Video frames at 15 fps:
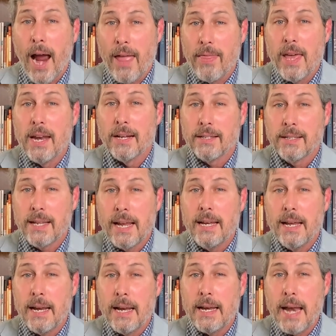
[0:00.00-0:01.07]
and then
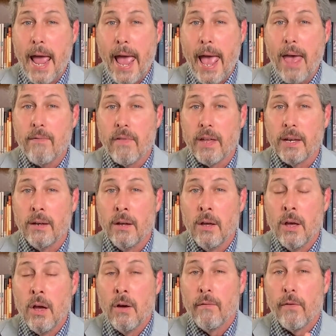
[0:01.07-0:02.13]
ascended into heaven.
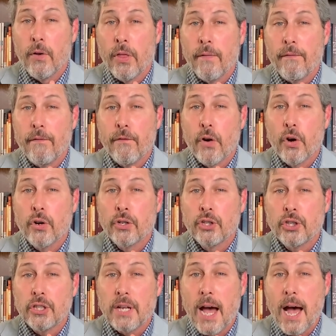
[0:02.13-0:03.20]
For the
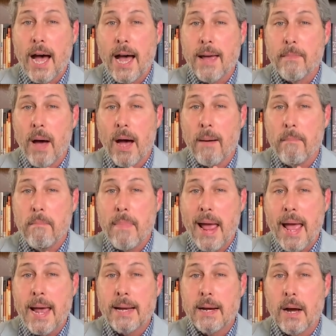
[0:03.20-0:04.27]
first time, a
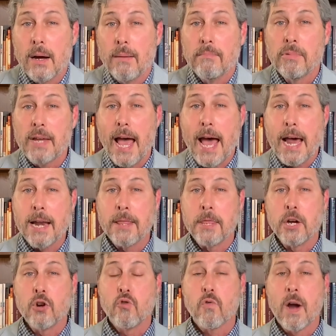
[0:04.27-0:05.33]
man comes out of
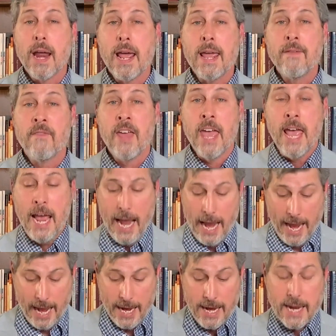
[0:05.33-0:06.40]
the grave,
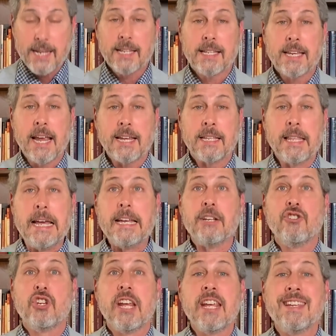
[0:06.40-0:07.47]
and it says
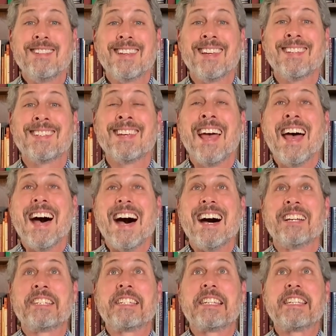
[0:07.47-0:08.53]
that Jesus
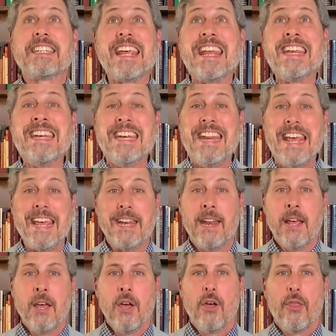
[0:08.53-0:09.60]

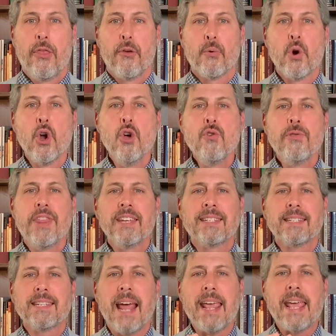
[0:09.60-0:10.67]
ascended through the
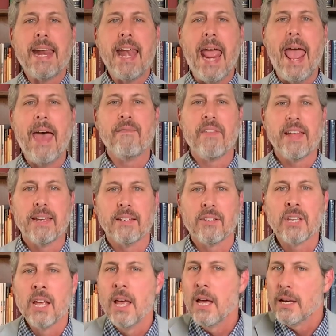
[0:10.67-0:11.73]
second
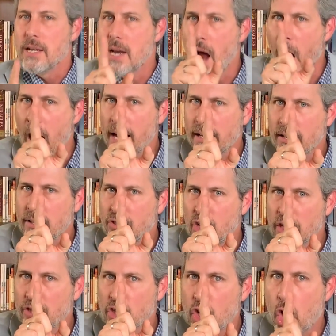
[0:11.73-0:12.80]
heavens, not
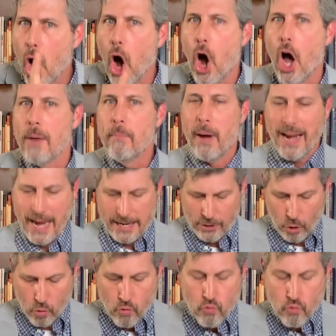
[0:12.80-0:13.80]
just God, but as a